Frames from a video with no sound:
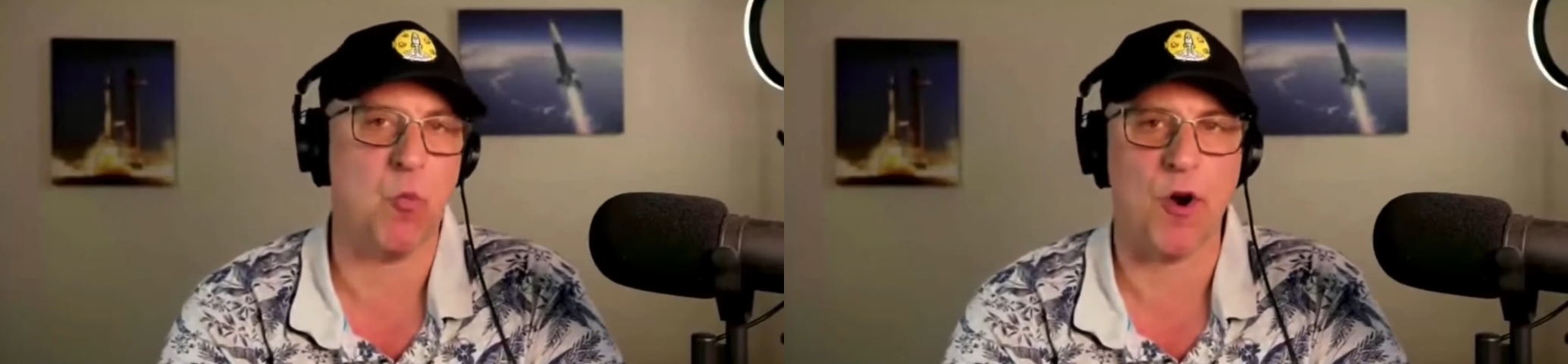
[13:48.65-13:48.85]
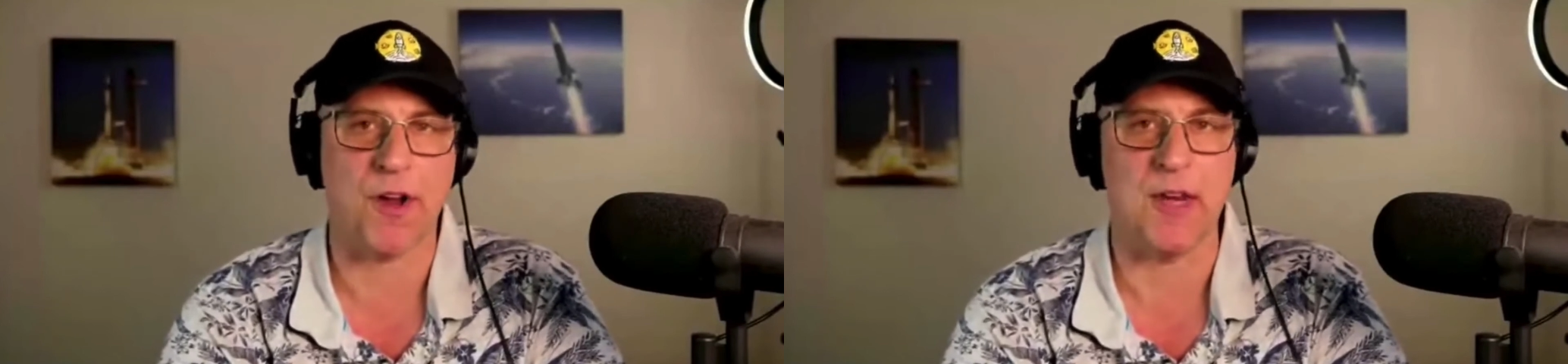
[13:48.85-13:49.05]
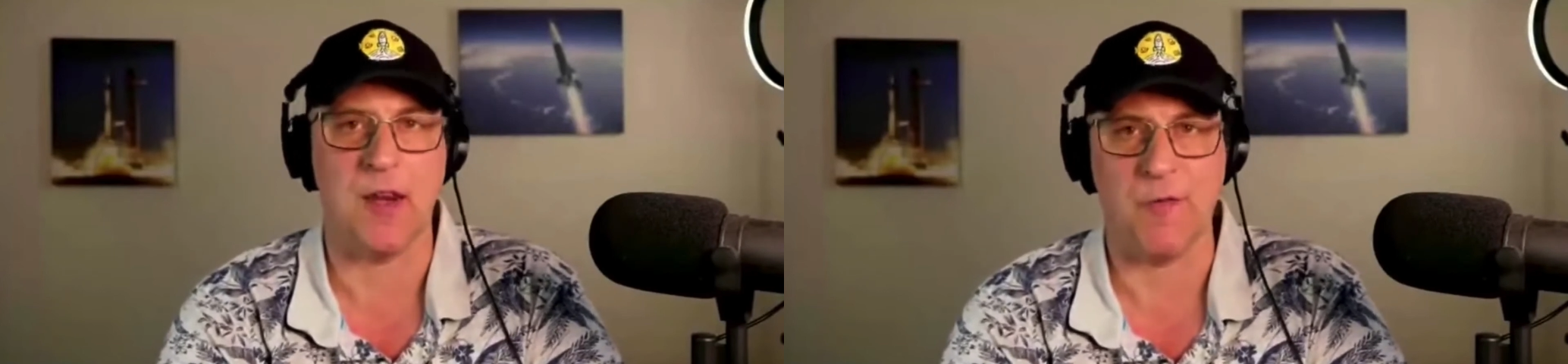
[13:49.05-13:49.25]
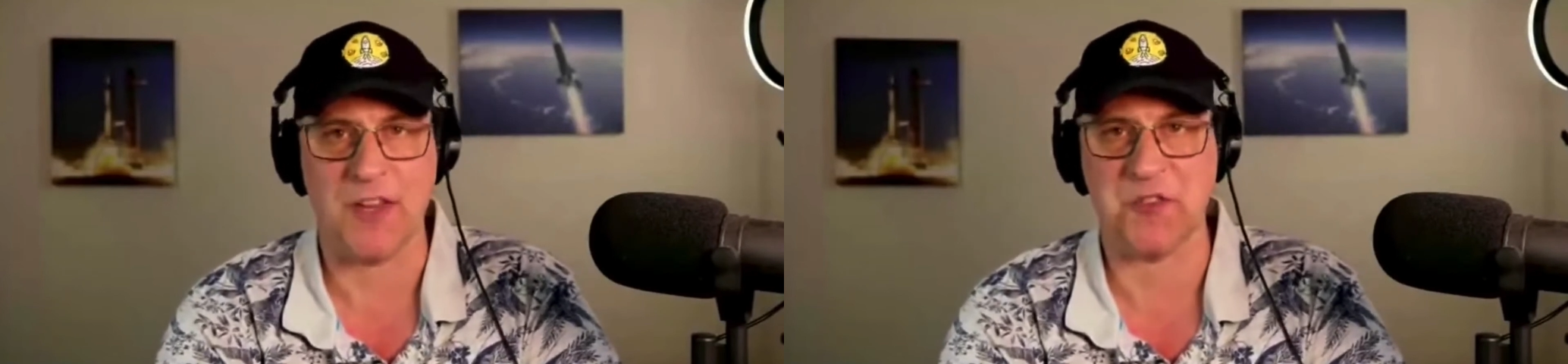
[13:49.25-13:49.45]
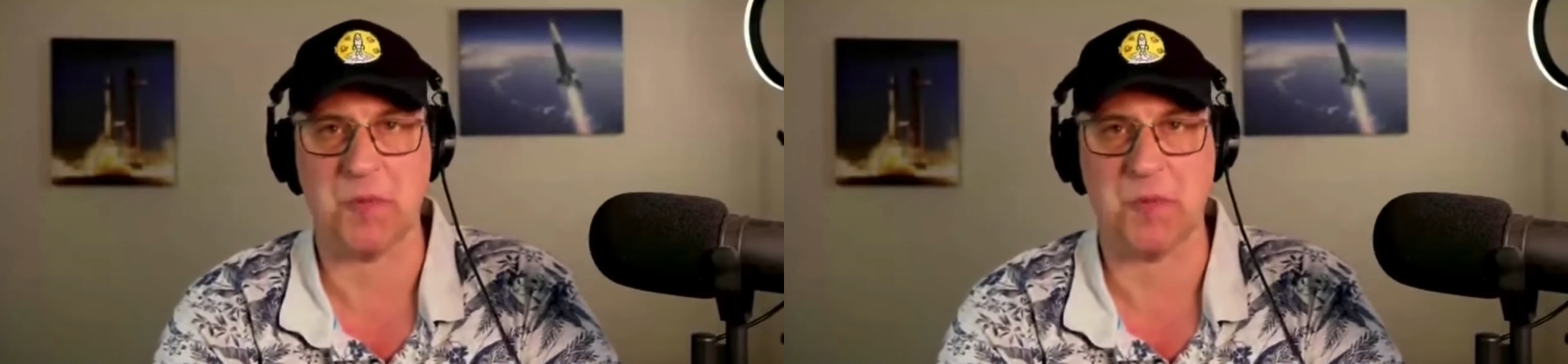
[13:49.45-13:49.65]
work in an
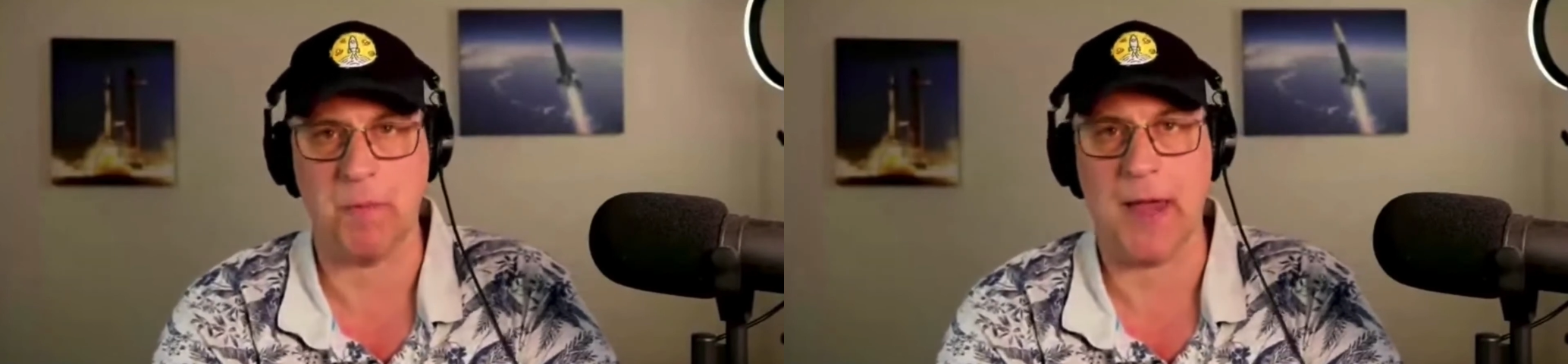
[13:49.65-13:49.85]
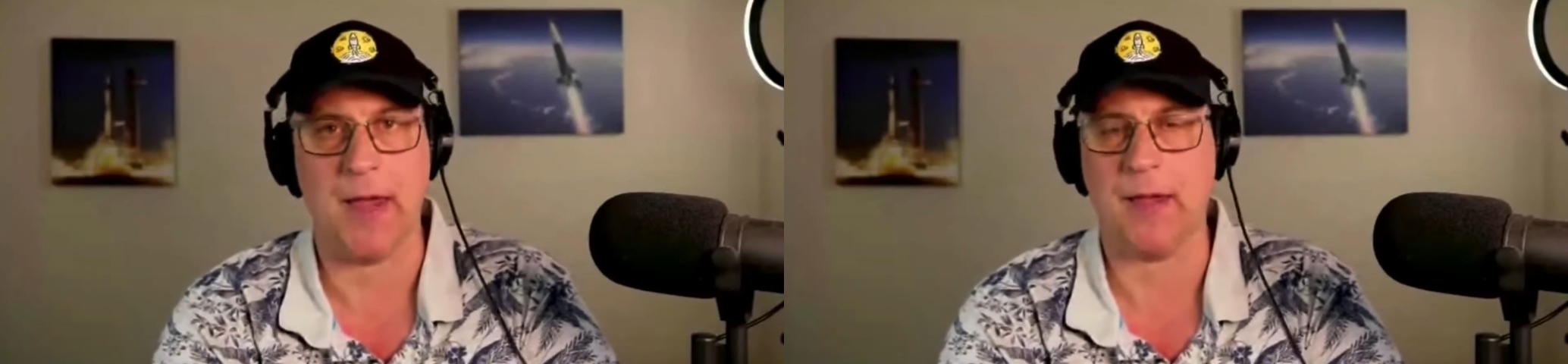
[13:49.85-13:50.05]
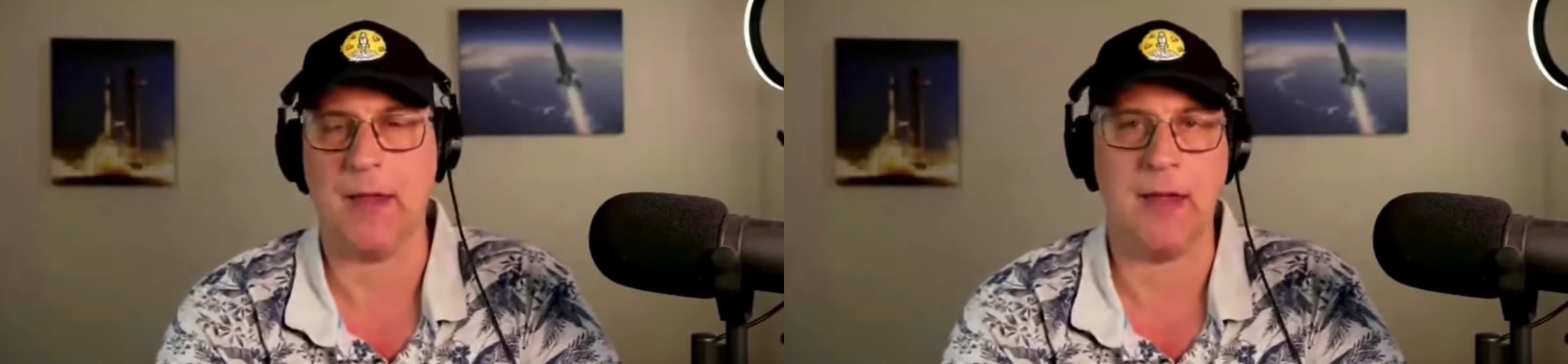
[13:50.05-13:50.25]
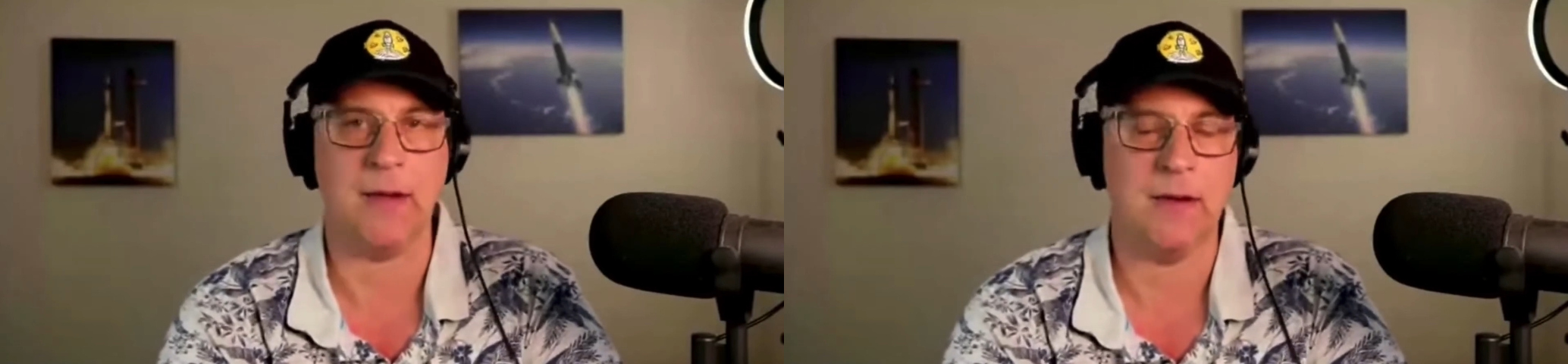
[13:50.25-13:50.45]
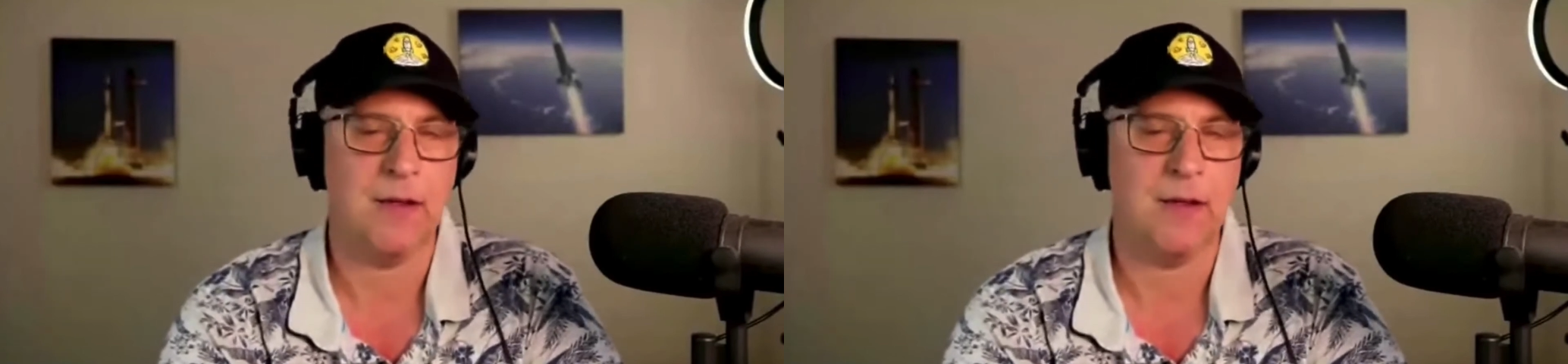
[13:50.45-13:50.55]
investment bank, and